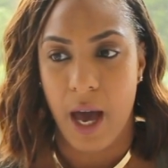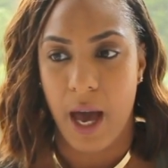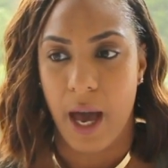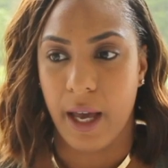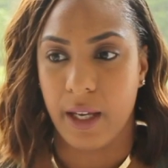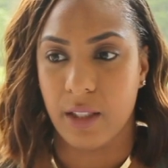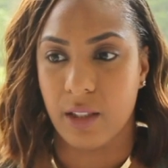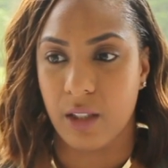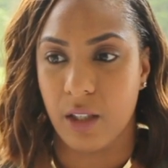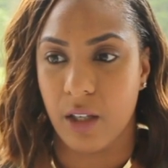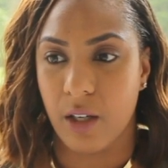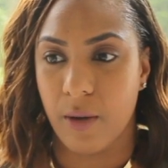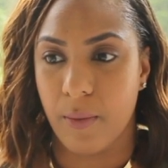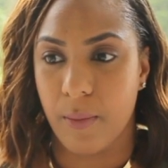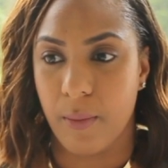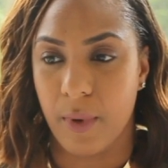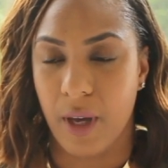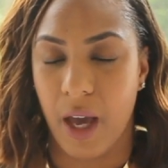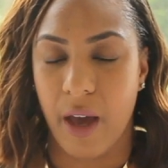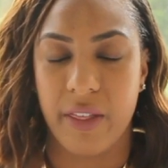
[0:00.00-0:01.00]
And
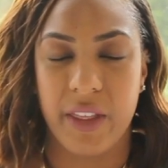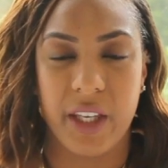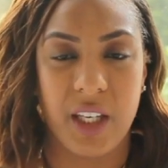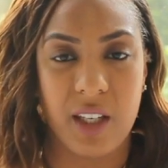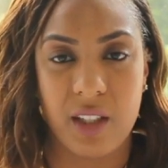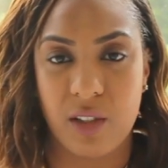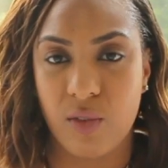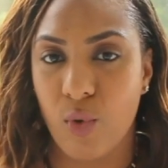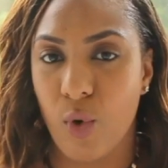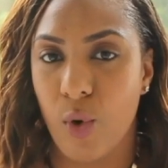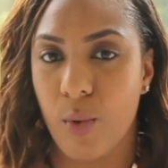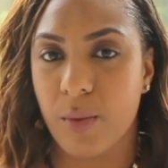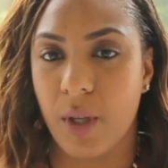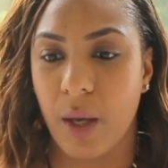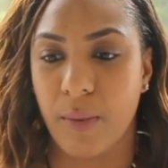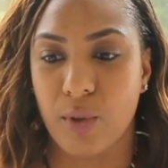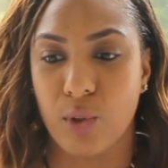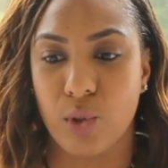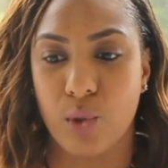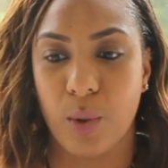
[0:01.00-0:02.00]
I think it's formed
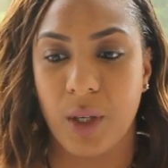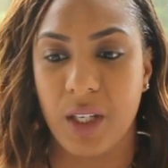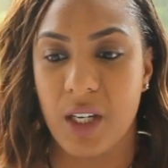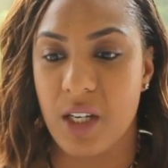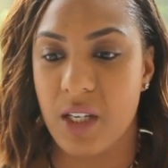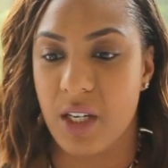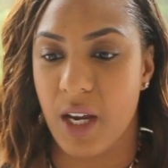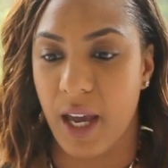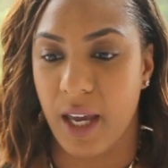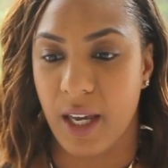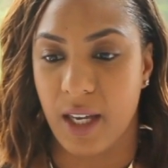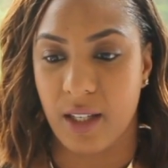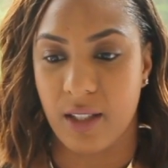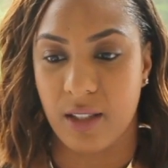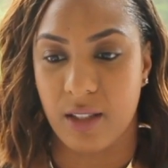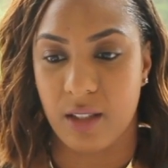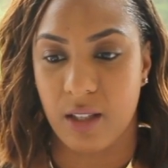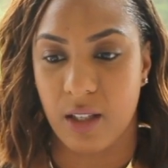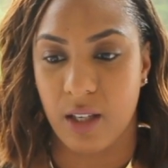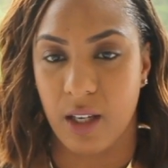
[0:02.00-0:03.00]
up to 20
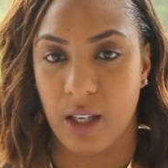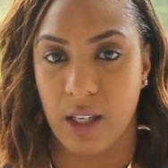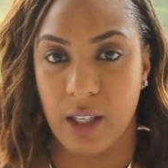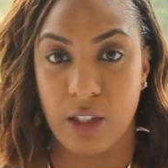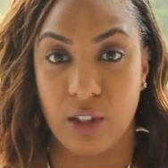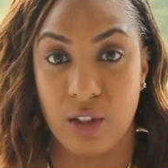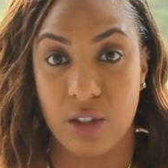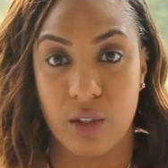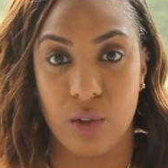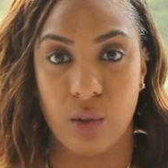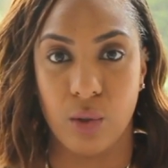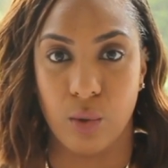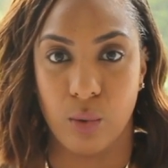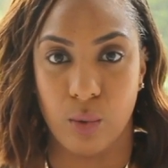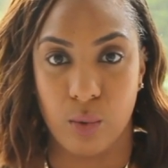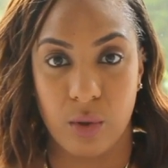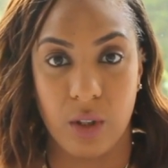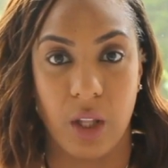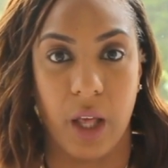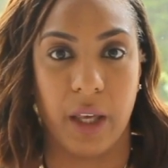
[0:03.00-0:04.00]
days
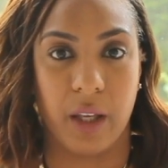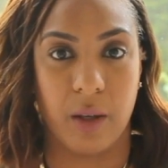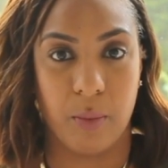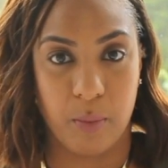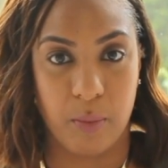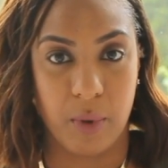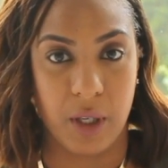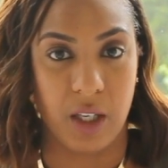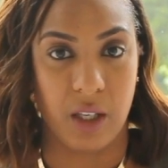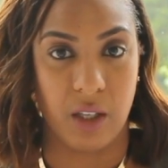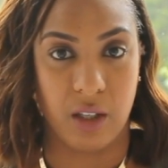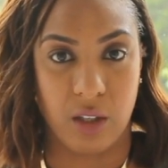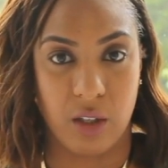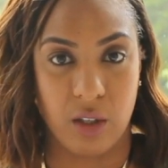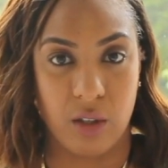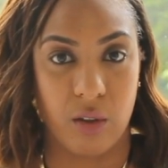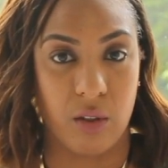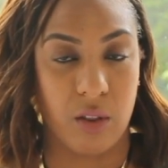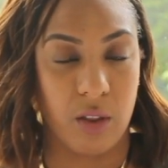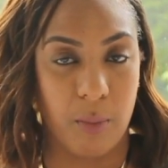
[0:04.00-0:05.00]
into
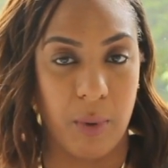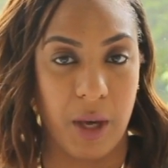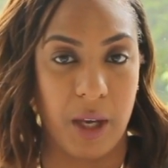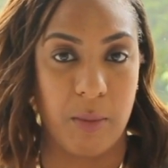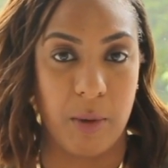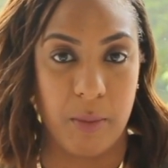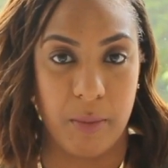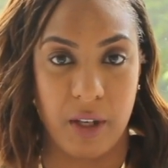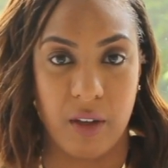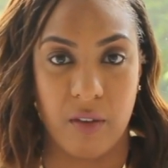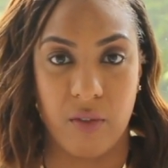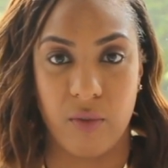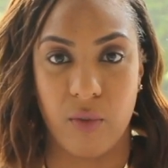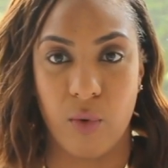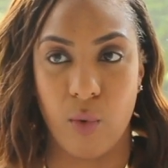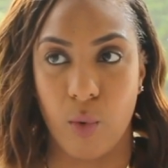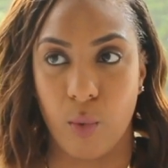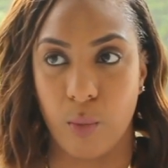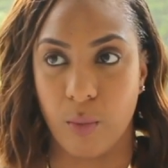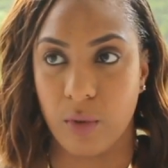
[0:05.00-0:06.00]
the baby being
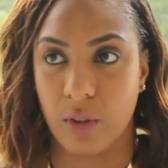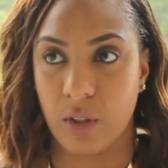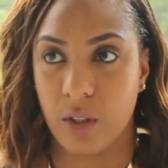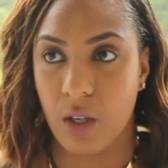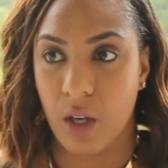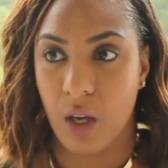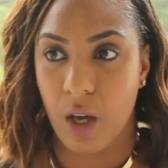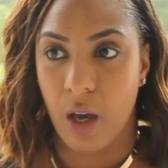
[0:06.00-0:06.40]
formed.